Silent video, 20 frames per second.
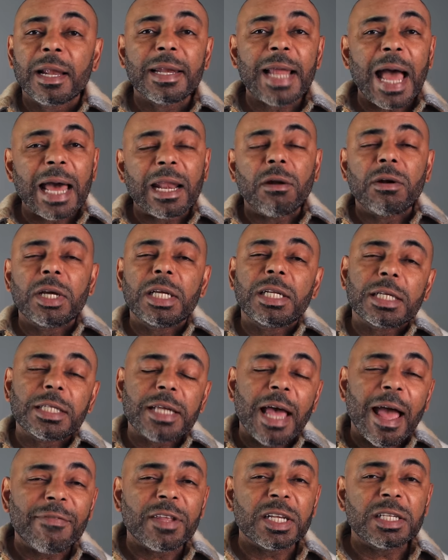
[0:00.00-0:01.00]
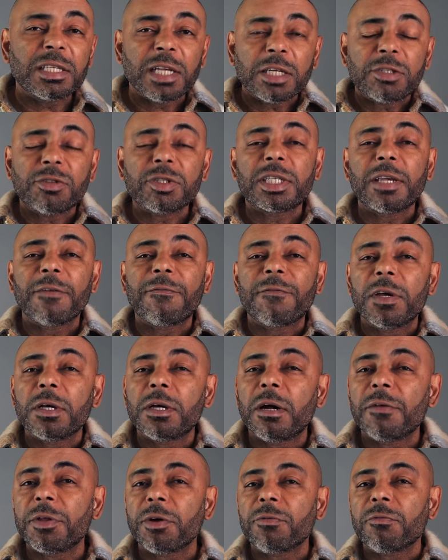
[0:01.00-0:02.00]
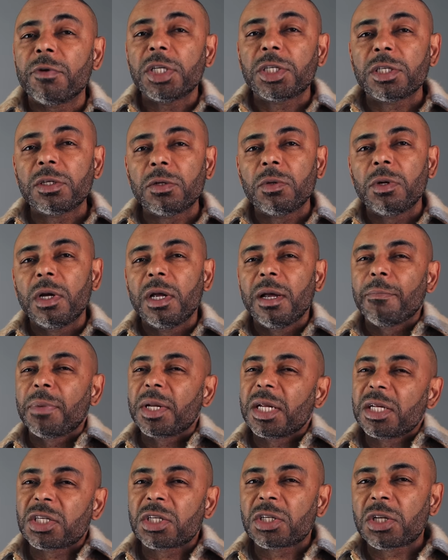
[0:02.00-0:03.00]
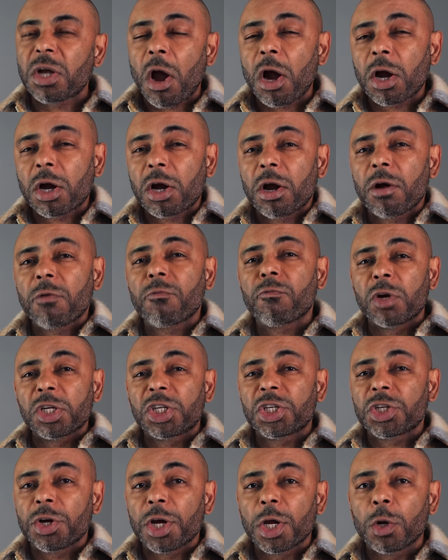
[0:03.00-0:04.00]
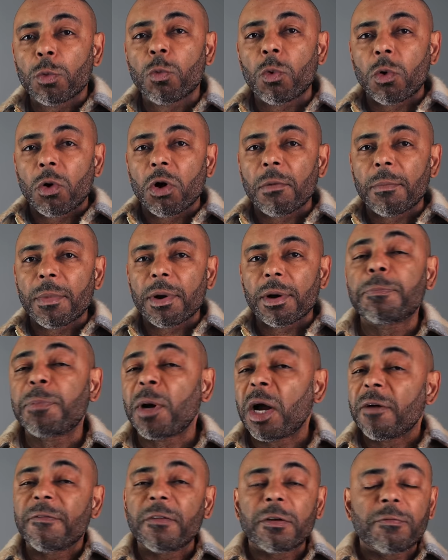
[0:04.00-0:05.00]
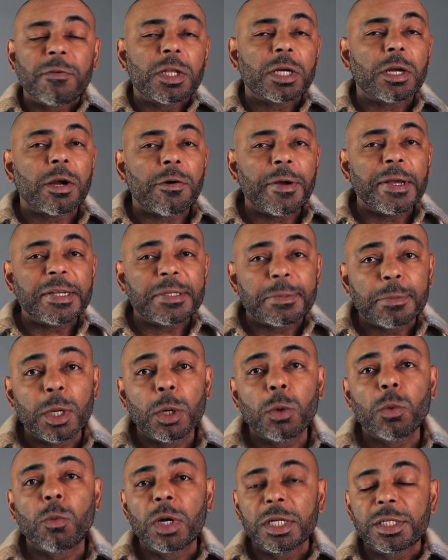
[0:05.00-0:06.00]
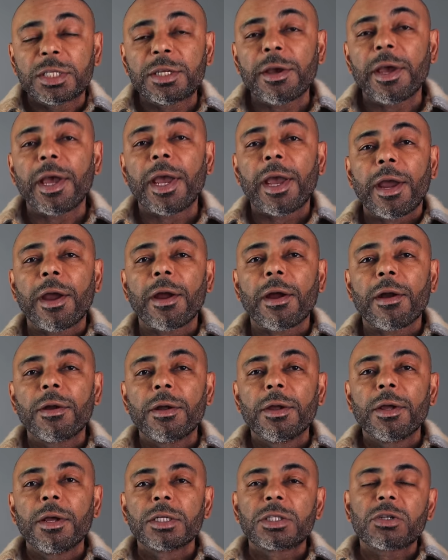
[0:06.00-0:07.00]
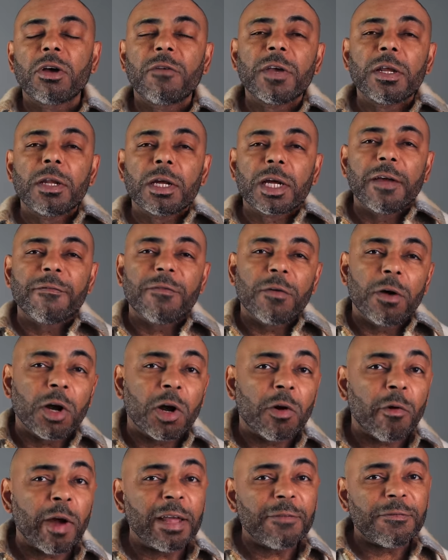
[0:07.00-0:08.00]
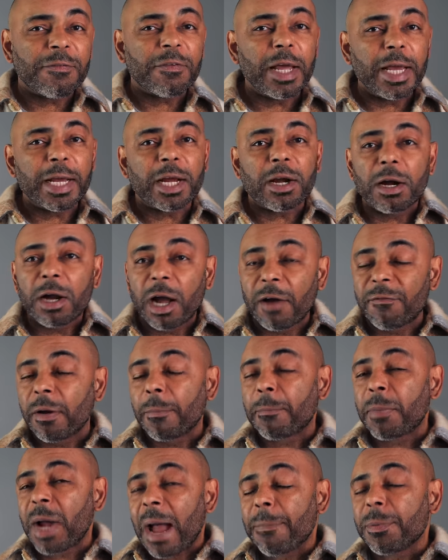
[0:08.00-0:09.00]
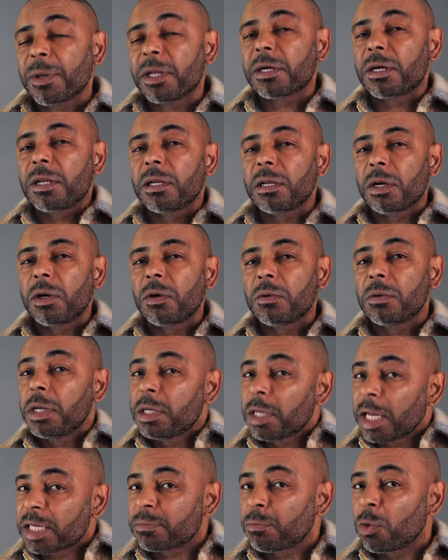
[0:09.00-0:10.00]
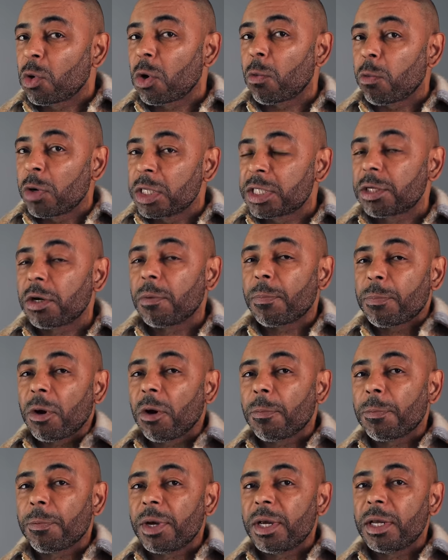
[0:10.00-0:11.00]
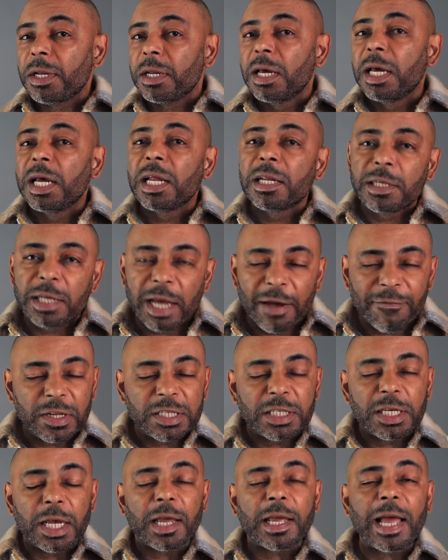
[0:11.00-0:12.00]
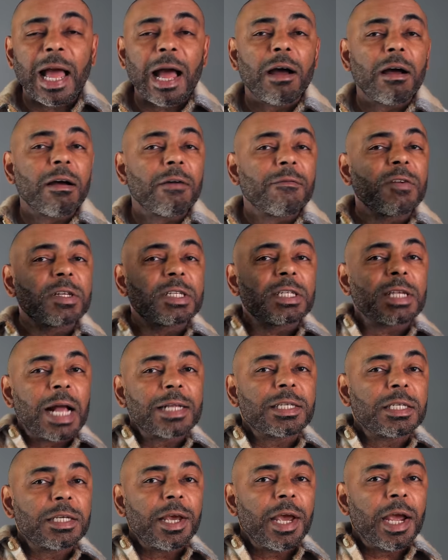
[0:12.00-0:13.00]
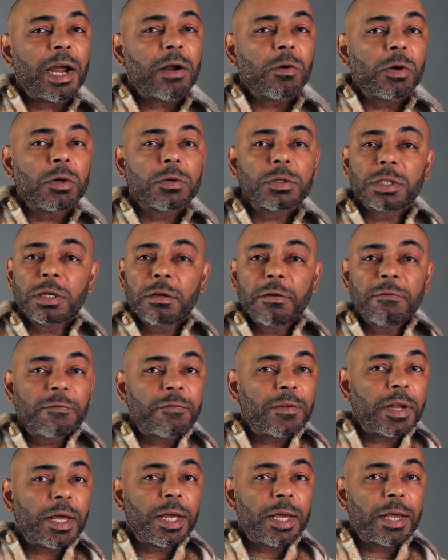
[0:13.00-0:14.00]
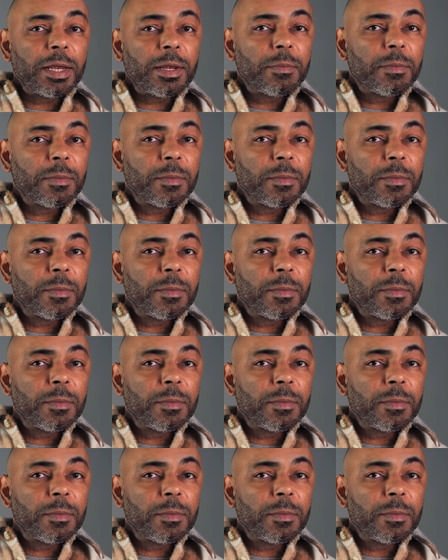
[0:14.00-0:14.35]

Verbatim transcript: Not only does it have the citrusy feel of the original, but it's darker, richer, and warmer. It's perfect for the crisp winter air. So if you're looking for a great flanker of a popular cologne that's more winter appropriate, Definitely check out Versace Eros, Flame.